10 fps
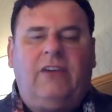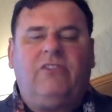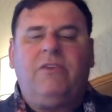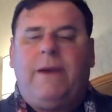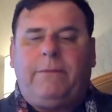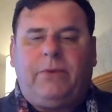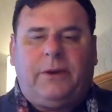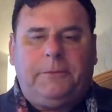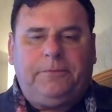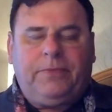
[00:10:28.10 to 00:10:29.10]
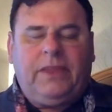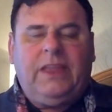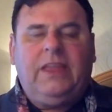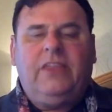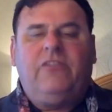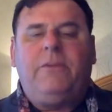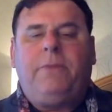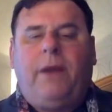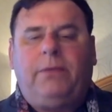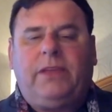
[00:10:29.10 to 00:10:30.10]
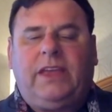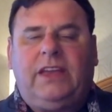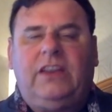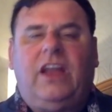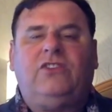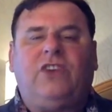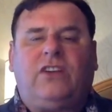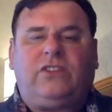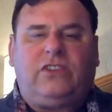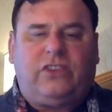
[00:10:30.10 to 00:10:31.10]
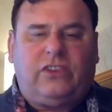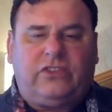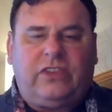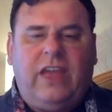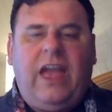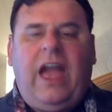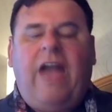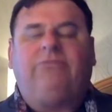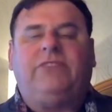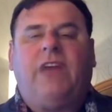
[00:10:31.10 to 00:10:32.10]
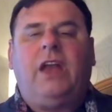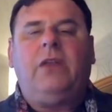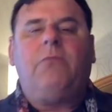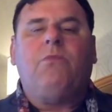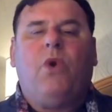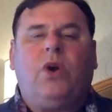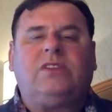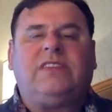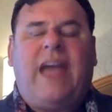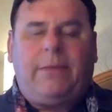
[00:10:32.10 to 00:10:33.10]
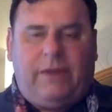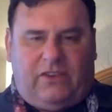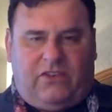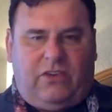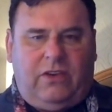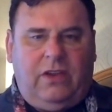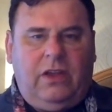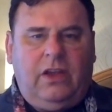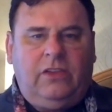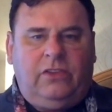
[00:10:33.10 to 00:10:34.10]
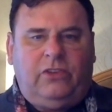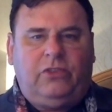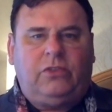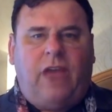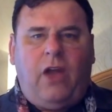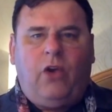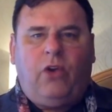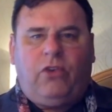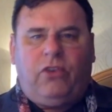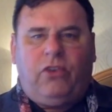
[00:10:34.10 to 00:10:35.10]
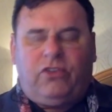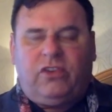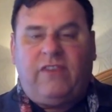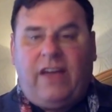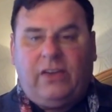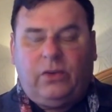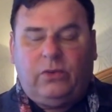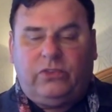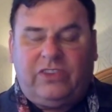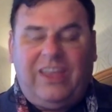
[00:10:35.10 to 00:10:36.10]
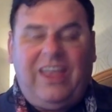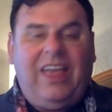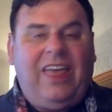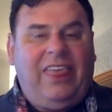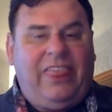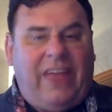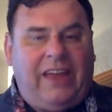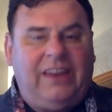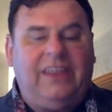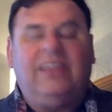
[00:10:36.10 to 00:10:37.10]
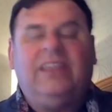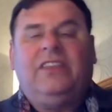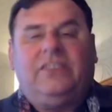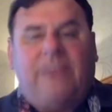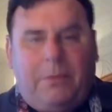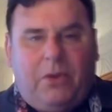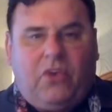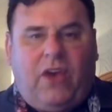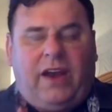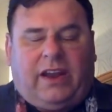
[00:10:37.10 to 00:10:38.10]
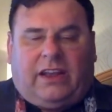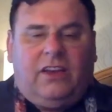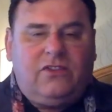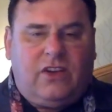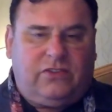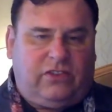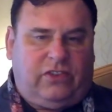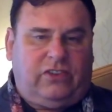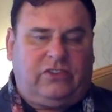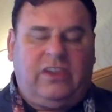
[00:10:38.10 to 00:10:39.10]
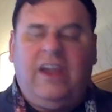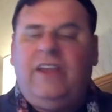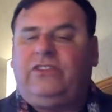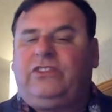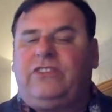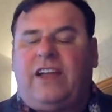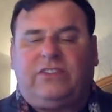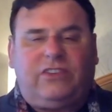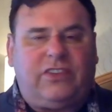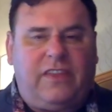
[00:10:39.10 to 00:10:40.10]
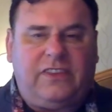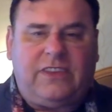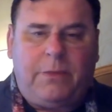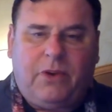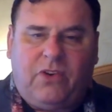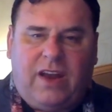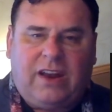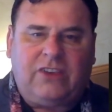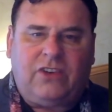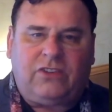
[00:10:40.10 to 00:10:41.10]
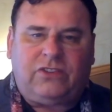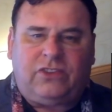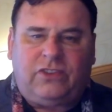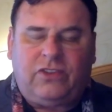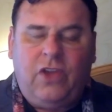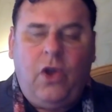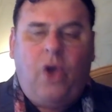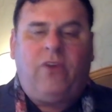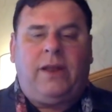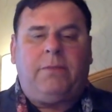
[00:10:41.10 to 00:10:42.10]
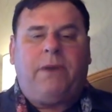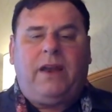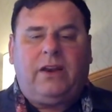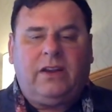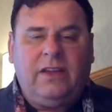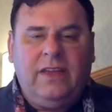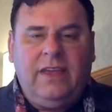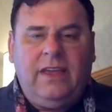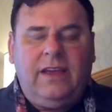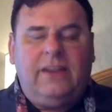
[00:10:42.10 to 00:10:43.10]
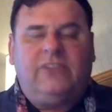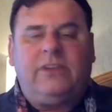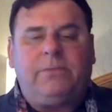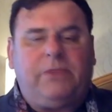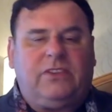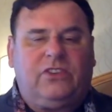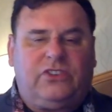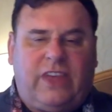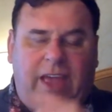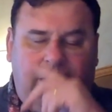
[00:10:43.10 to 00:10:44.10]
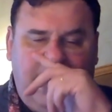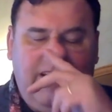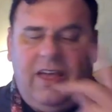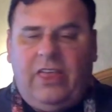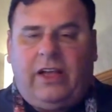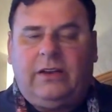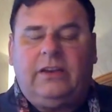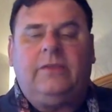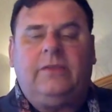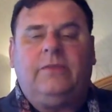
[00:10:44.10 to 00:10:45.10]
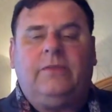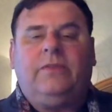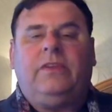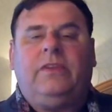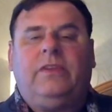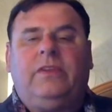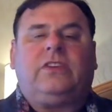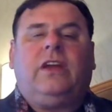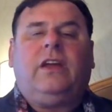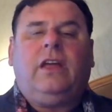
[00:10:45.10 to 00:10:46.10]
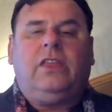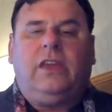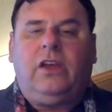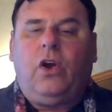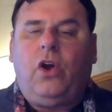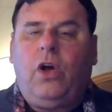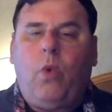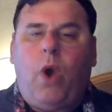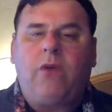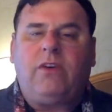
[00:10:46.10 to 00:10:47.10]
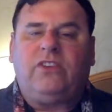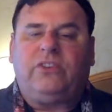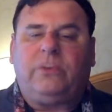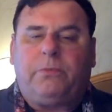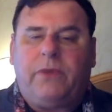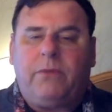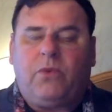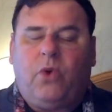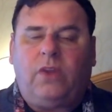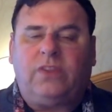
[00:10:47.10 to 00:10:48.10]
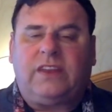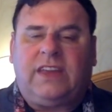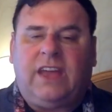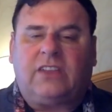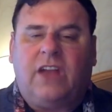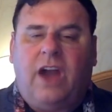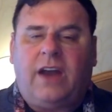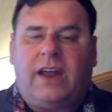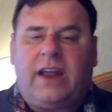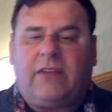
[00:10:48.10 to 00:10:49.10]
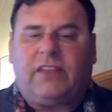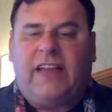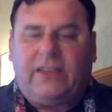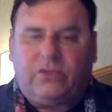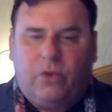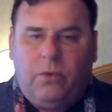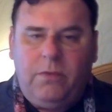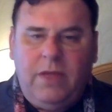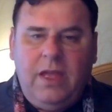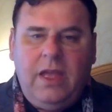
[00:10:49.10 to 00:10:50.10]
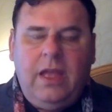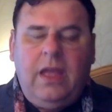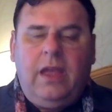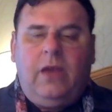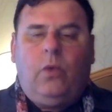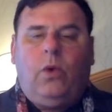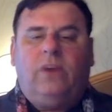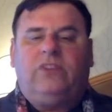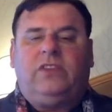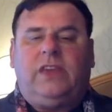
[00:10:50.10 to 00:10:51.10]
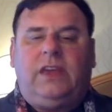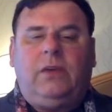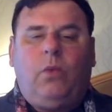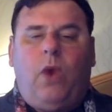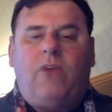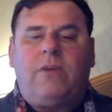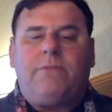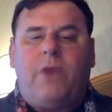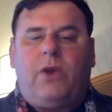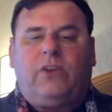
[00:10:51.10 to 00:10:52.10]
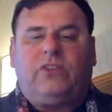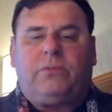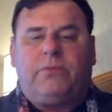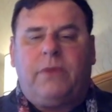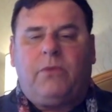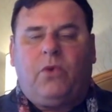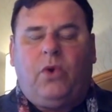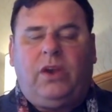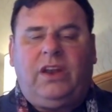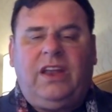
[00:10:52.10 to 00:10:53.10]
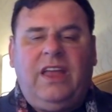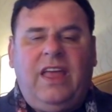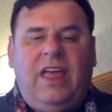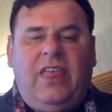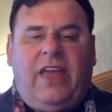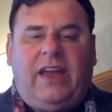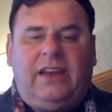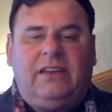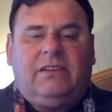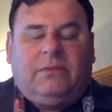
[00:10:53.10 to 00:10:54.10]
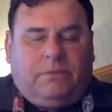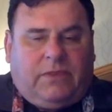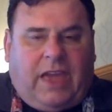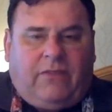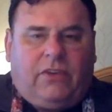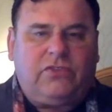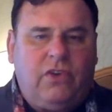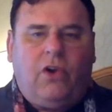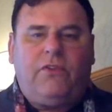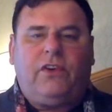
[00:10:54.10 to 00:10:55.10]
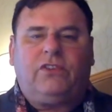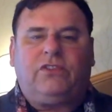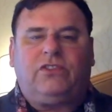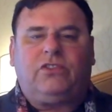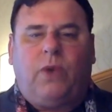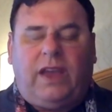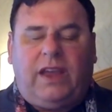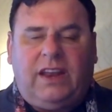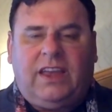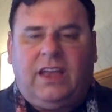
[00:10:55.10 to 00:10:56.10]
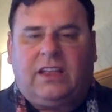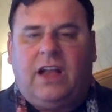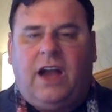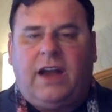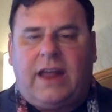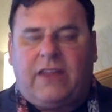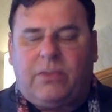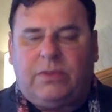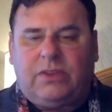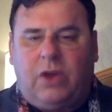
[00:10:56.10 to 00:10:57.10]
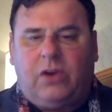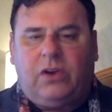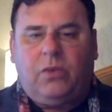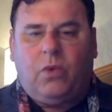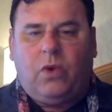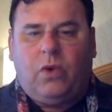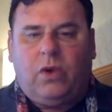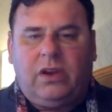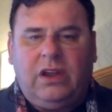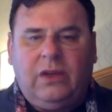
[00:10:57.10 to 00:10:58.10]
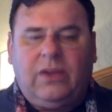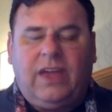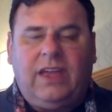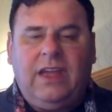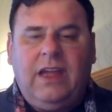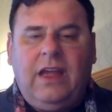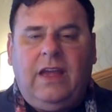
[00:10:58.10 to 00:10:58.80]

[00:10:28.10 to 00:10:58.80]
Remember, the Republican justices have done more damage to Judeo-Christian values than the Democratic justices. This is not to say the Democratic justices are any better. It is simply to say that it was the Earl Warren Supreme Court that kicked God out of the classroom. It was the Warren Burger Supreme Court that gave us Roe versus Wade and kicked God out of the maternity ward. Okay.